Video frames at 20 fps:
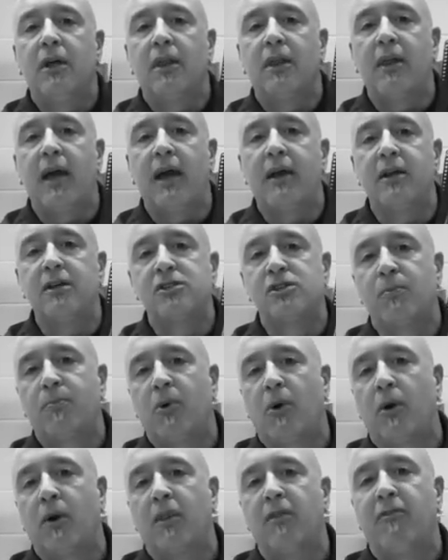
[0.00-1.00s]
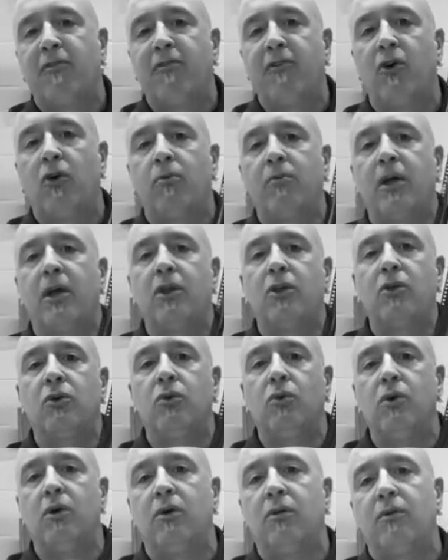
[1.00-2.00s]
that is the part of the film that you
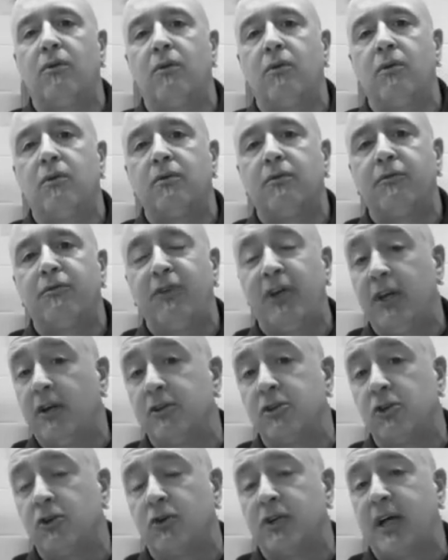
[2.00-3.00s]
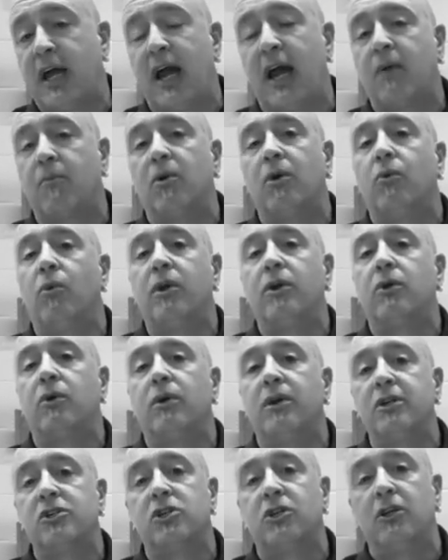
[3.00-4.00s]
will feed into your camera when you're
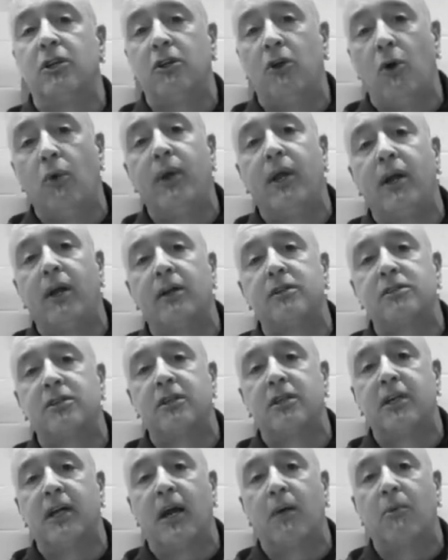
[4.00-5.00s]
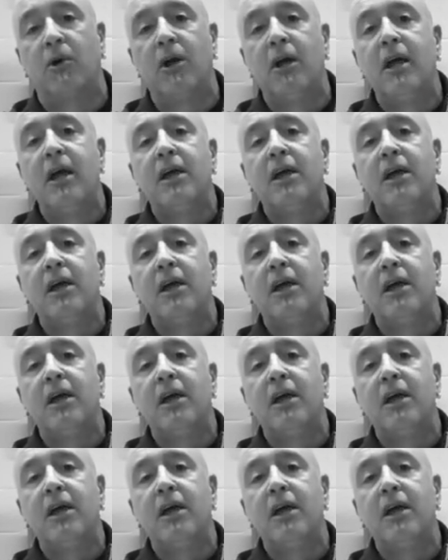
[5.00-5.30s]
initially loading it into the camera.